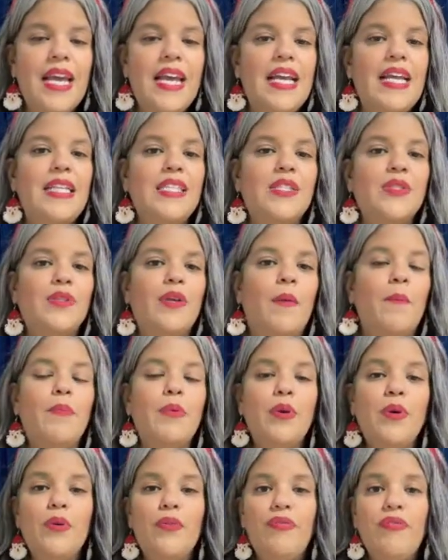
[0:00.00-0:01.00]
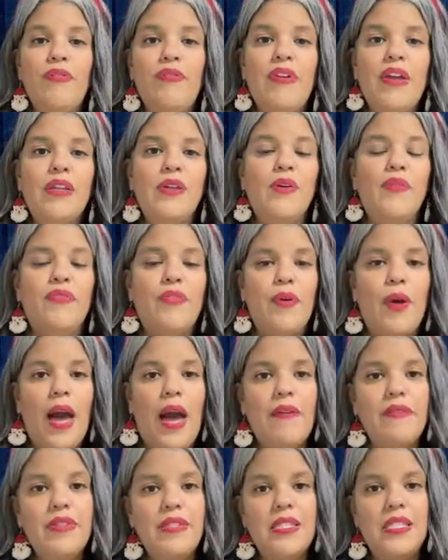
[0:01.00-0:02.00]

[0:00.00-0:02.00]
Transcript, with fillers: It's a beautiful venue. If you haven't